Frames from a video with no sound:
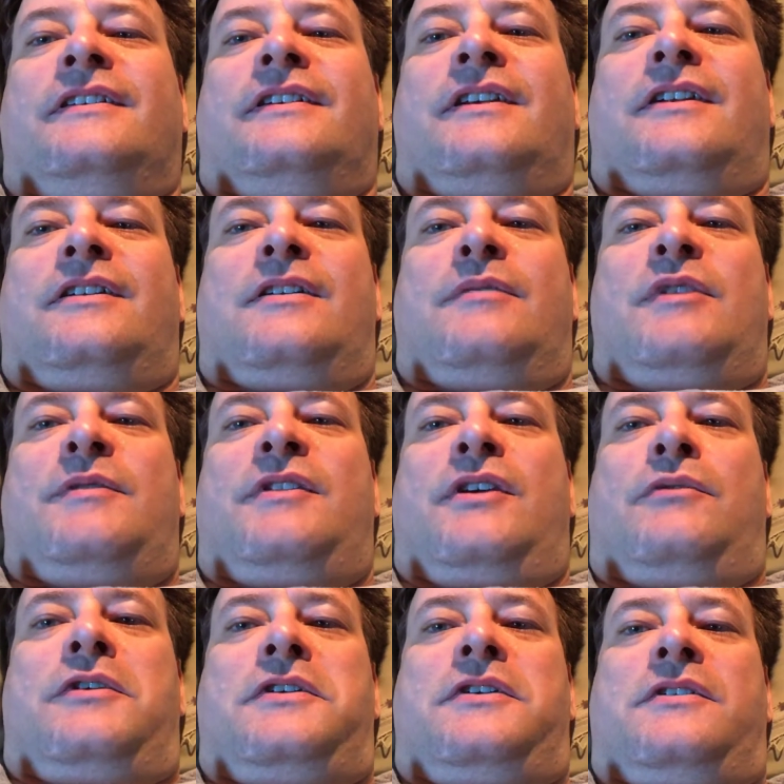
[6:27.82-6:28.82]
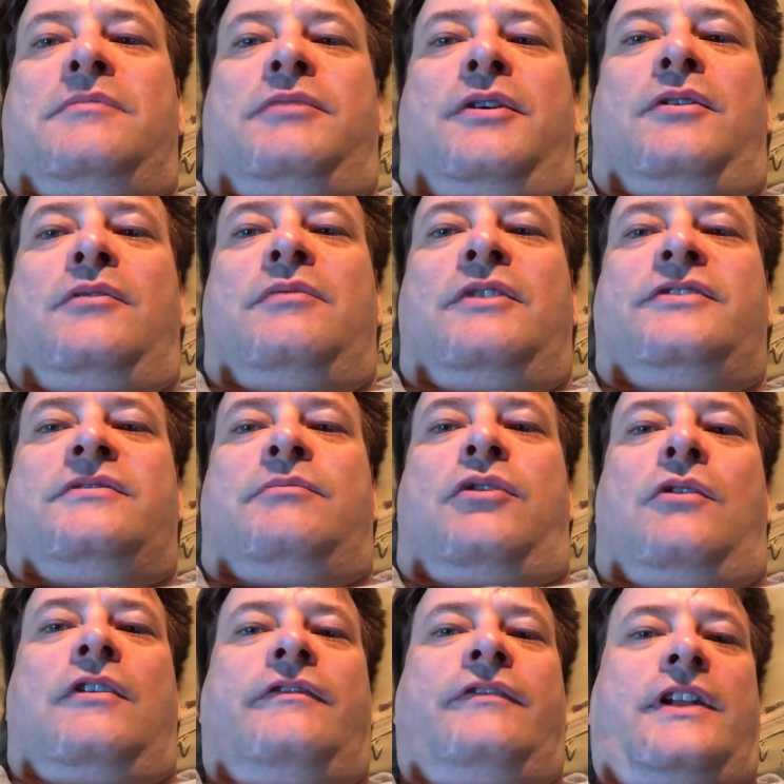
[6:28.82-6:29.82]
I don't know, maybe they want you to put a whole bunch of
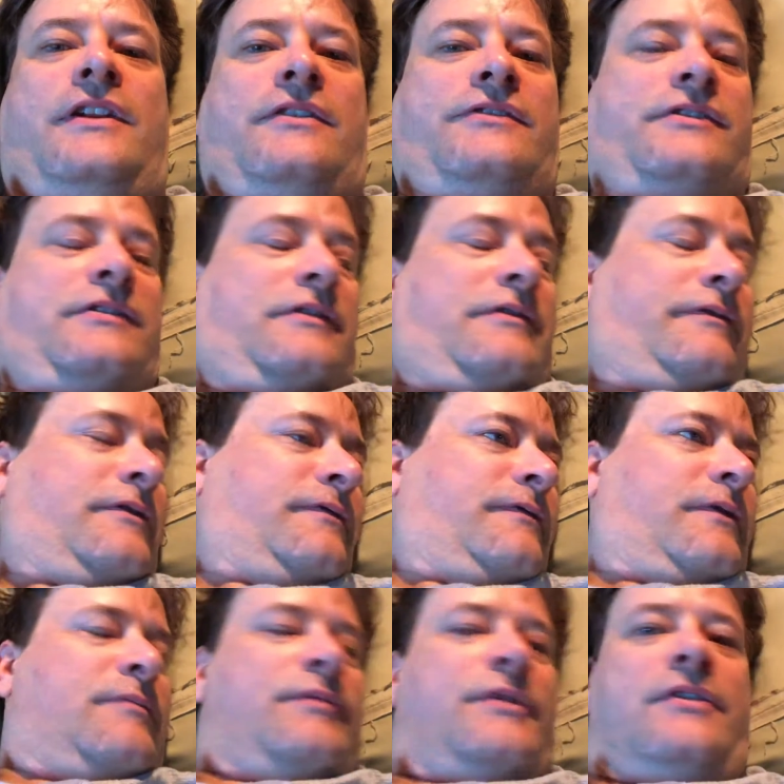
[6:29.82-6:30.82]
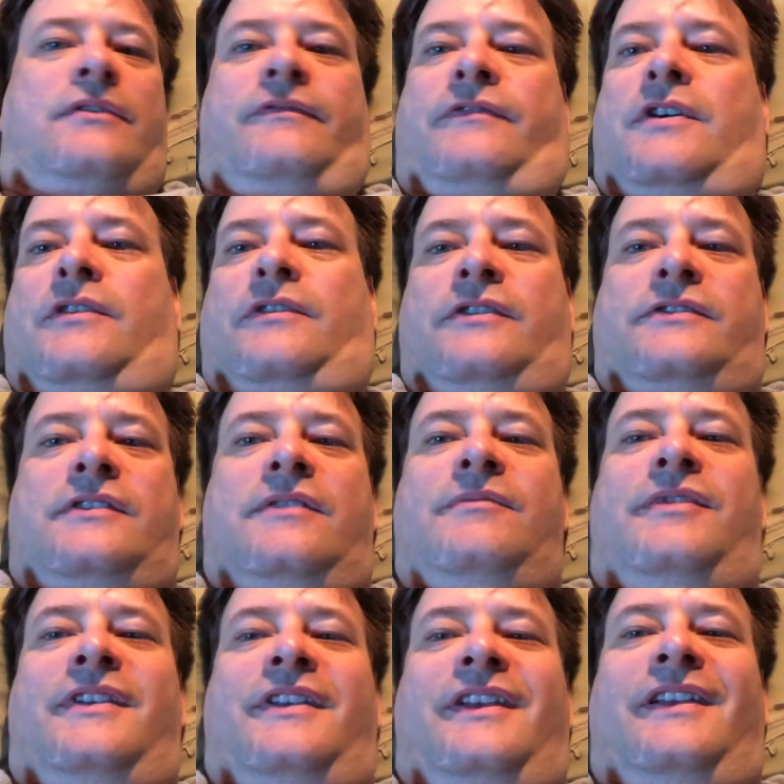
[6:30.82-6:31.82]
porn videos on your computer phone or
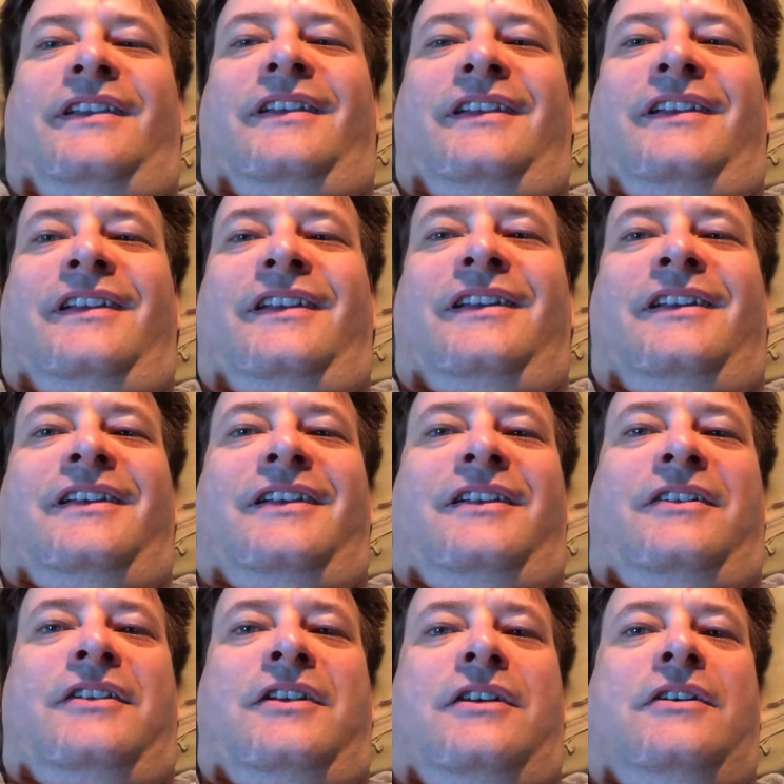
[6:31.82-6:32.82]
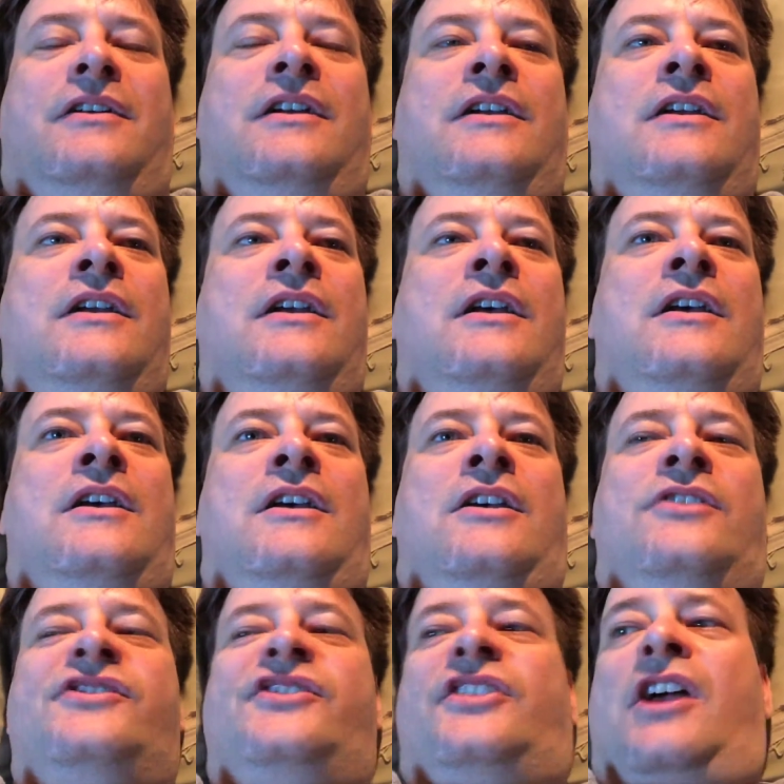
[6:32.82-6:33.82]
something. I don't know.
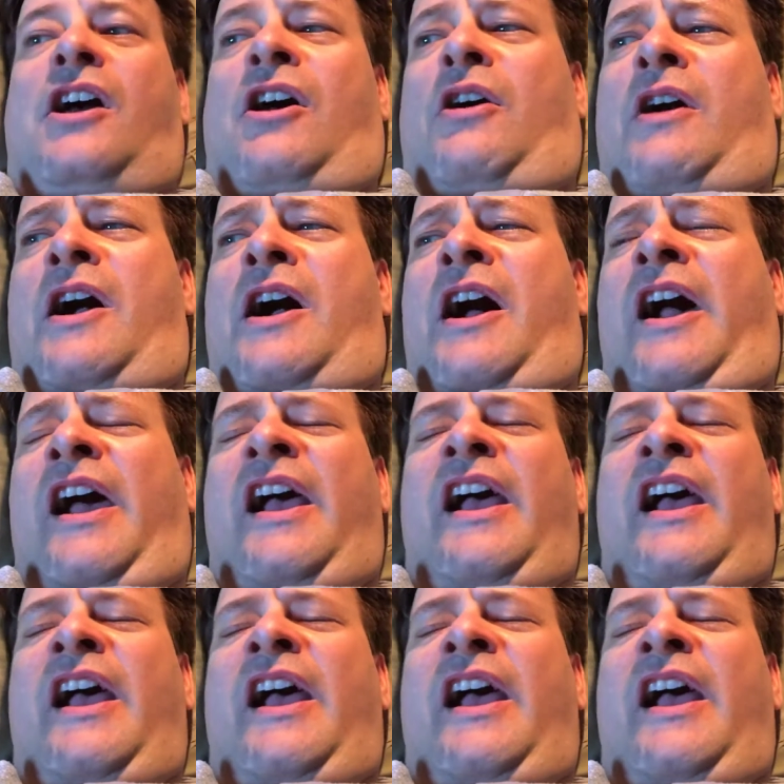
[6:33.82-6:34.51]
So,